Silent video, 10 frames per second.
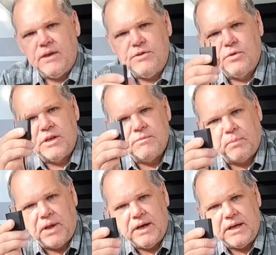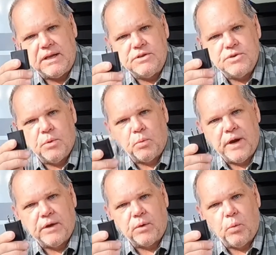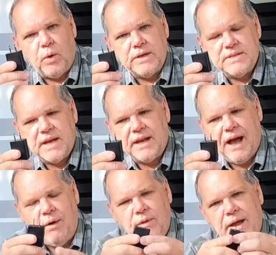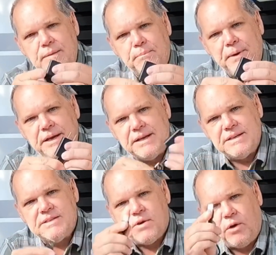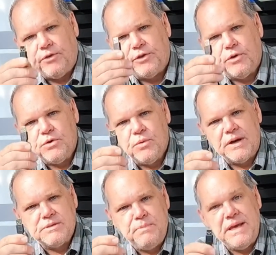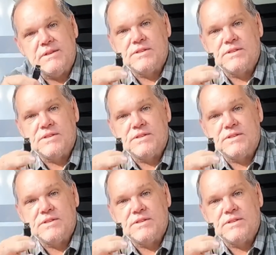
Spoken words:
you can plug it into a regular 110 outlet, but it is also USB.